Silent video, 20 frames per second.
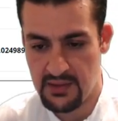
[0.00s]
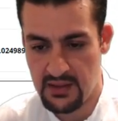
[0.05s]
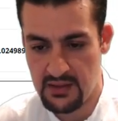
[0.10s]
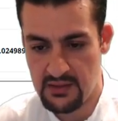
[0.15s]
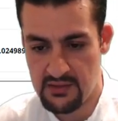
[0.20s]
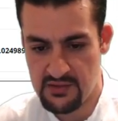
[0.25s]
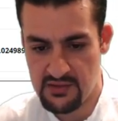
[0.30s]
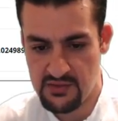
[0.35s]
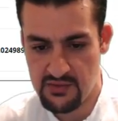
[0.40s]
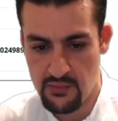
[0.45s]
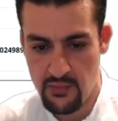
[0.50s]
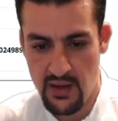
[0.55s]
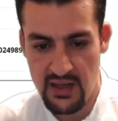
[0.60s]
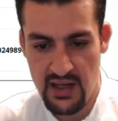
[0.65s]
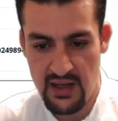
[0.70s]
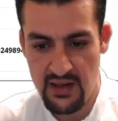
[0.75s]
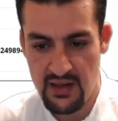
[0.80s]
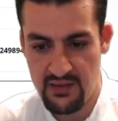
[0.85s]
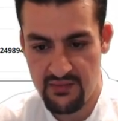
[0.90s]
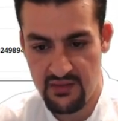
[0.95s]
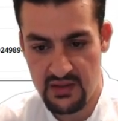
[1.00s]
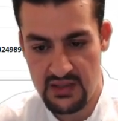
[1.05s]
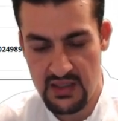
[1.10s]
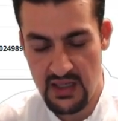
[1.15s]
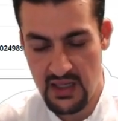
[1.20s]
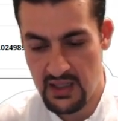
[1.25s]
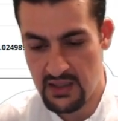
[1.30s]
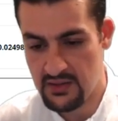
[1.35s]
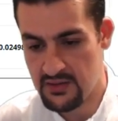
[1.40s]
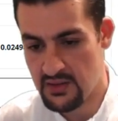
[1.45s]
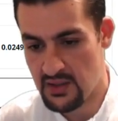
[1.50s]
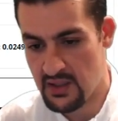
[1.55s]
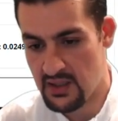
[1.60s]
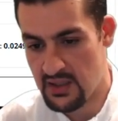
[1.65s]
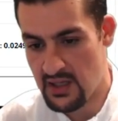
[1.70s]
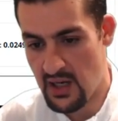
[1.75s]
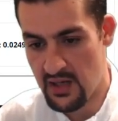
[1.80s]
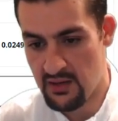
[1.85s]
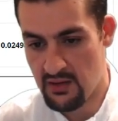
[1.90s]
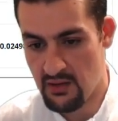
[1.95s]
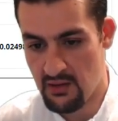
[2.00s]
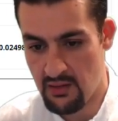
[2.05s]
Then you just wait out every day to get